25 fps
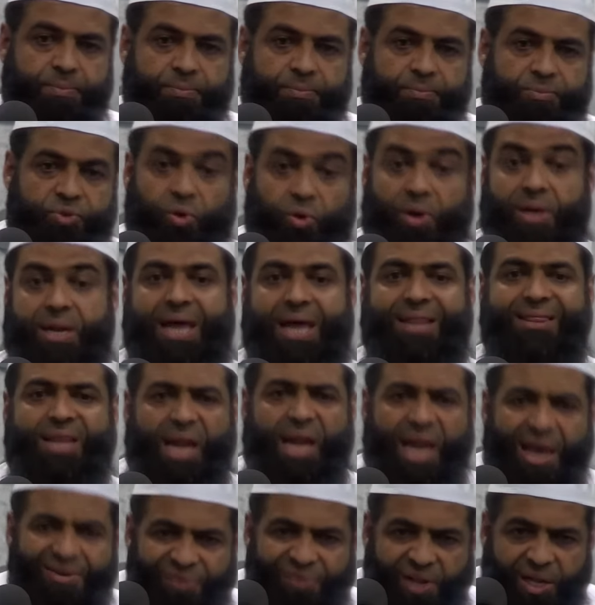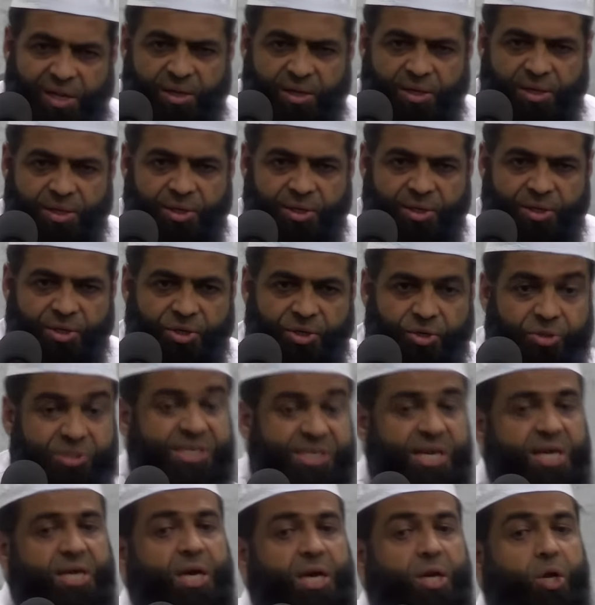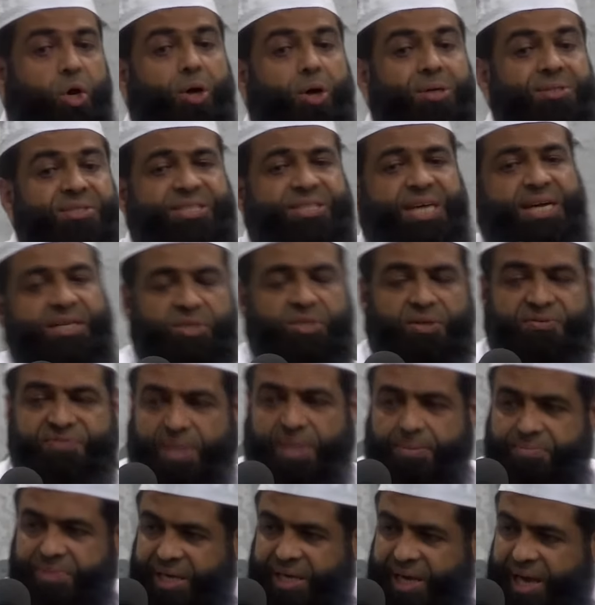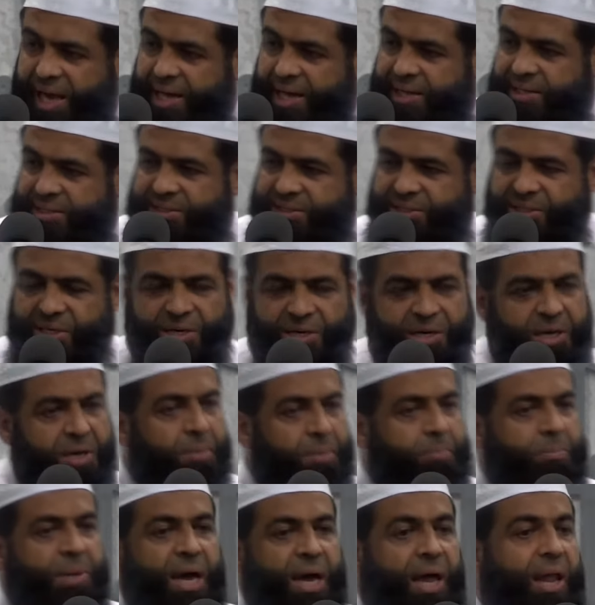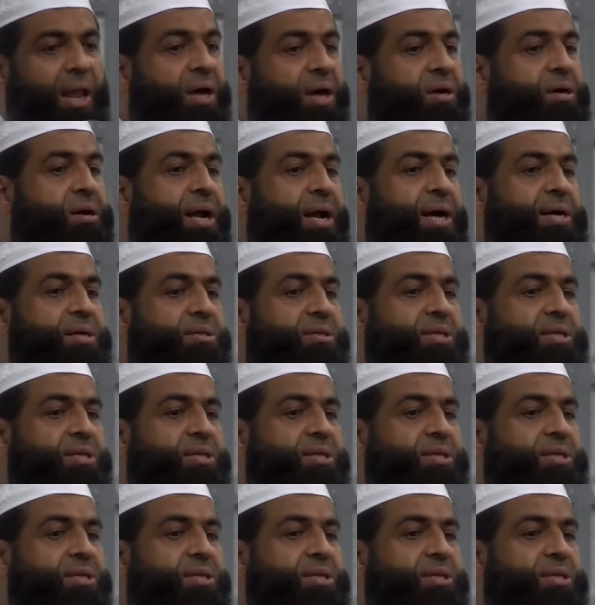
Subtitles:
to another level, you seek in consent of something else. May Allah grant